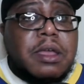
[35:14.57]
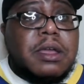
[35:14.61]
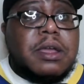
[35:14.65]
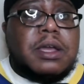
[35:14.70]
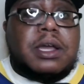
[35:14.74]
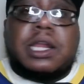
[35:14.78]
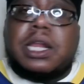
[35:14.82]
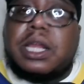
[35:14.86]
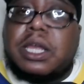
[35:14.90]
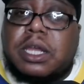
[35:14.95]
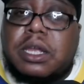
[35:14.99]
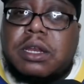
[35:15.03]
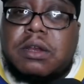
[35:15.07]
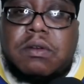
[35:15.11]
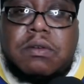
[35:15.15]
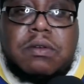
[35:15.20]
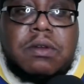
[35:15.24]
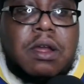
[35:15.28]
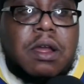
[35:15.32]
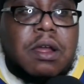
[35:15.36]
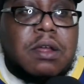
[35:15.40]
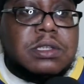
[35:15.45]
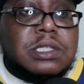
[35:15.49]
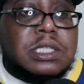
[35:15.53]
clicking on
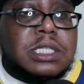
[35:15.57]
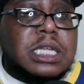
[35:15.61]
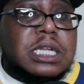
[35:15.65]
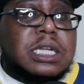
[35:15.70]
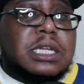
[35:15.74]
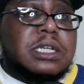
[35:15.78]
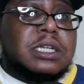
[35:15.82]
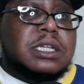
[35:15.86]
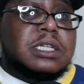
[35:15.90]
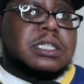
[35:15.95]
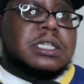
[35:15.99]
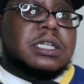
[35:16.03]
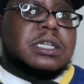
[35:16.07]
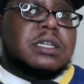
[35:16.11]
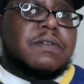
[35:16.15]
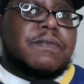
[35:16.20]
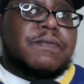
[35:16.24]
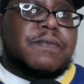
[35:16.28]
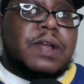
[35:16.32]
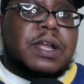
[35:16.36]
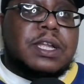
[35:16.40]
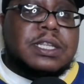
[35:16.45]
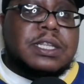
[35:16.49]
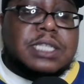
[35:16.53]
all cylinders in
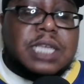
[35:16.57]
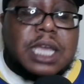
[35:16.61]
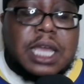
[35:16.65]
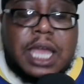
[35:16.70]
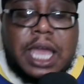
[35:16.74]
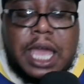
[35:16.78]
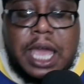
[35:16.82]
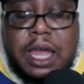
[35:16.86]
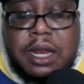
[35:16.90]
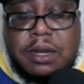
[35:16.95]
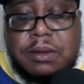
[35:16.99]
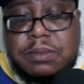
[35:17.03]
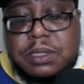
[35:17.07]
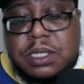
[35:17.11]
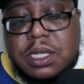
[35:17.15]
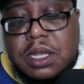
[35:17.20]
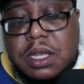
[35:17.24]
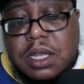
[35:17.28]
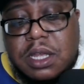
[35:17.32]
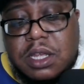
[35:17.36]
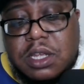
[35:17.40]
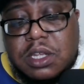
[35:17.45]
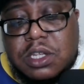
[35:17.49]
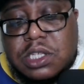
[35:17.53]
Devontae Adams.
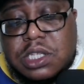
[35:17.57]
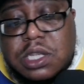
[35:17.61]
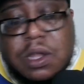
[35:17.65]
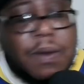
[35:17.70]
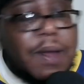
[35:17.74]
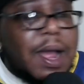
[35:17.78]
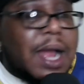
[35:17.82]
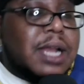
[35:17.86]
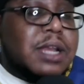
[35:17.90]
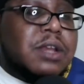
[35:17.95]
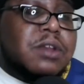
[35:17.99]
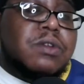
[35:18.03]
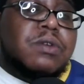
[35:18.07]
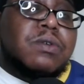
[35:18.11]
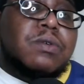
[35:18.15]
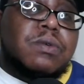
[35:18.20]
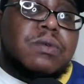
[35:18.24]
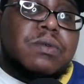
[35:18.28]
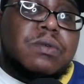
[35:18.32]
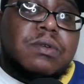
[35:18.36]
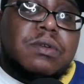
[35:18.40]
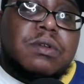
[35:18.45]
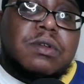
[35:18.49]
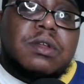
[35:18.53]
So I knew
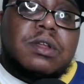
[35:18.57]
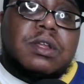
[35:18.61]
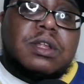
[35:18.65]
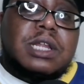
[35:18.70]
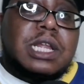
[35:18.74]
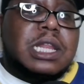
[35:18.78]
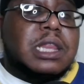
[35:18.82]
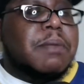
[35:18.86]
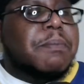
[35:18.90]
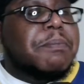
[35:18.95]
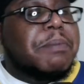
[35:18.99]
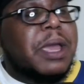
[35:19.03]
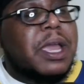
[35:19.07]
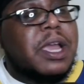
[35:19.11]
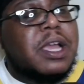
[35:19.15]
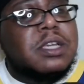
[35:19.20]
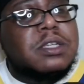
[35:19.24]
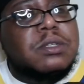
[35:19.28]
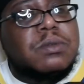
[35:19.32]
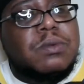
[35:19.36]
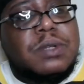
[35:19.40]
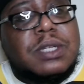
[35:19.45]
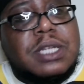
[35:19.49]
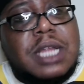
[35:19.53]
that the
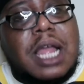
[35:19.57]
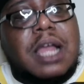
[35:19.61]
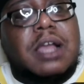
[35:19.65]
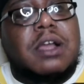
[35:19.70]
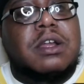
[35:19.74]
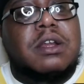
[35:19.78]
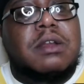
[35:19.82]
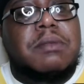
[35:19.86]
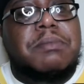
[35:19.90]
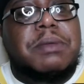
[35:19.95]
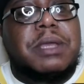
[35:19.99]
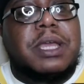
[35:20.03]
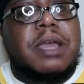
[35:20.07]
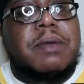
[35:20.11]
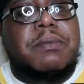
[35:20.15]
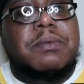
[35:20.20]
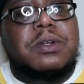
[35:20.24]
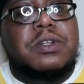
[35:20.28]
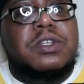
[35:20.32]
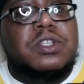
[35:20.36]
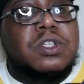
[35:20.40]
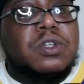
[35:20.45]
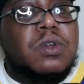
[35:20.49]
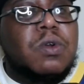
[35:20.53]
Bears were not going to be able
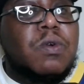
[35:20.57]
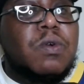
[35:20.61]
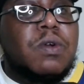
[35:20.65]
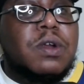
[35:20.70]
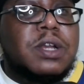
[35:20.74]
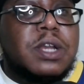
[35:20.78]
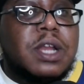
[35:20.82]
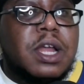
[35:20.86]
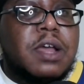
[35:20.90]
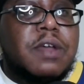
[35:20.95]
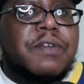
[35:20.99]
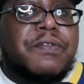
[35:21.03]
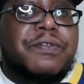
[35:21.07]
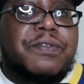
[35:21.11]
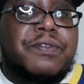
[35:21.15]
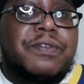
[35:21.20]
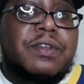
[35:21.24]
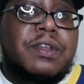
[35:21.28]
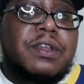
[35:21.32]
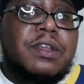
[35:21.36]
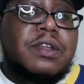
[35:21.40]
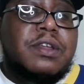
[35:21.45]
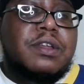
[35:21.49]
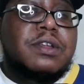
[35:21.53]
to score enough
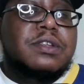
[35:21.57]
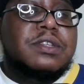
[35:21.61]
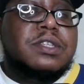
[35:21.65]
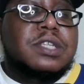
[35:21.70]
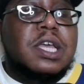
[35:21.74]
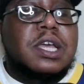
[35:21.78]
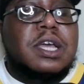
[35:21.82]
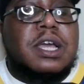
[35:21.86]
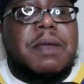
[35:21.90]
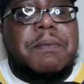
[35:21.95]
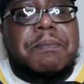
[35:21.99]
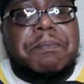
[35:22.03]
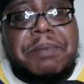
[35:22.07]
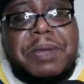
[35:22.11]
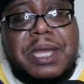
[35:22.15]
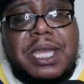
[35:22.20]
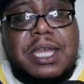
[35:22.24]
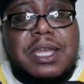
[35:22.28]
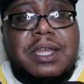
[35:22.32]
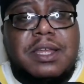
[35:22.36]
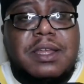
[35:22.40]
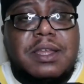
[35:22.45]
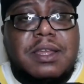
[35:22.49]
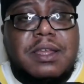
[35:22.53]
to
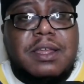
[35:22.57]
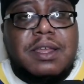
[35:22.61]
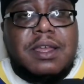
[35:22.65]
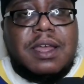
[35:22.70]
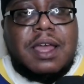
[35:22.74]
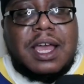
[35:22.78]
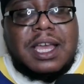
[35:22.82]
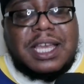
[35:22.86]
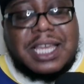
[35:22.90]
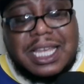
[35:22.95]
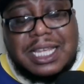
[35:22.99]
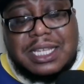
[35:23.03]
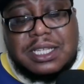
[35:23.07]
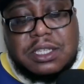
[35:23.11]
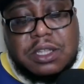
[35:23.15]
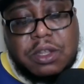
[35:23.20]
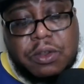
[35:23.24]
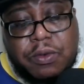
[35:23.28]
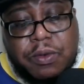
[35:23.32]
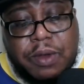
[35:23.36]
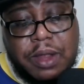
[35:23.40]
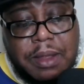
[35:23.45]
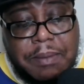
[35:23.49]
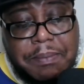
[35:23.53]
compete against the
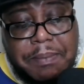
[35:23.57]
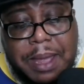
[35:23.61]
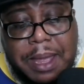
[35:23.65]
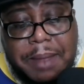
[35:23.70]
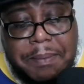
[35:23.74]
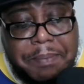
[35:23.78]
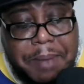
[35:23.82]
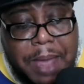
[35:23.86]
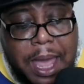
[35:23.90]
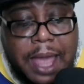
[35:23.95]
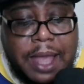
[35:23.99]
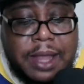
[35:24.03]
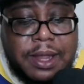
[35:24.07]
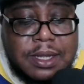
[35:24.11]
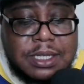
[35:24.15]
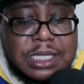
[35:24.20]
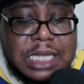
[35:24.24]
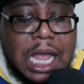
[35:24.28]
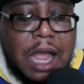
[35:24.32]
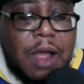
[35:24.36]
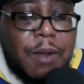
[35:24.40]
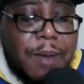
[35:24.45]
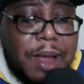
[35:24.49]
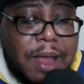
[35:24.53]
Green Bay Packers.
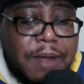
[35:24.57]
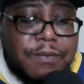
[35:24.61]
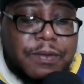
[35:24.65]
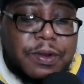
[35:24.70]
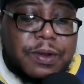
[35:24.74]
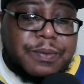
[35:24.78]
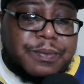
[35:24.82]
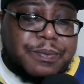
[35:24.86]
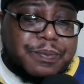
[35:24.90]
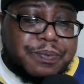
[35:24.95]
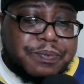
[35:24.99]
However,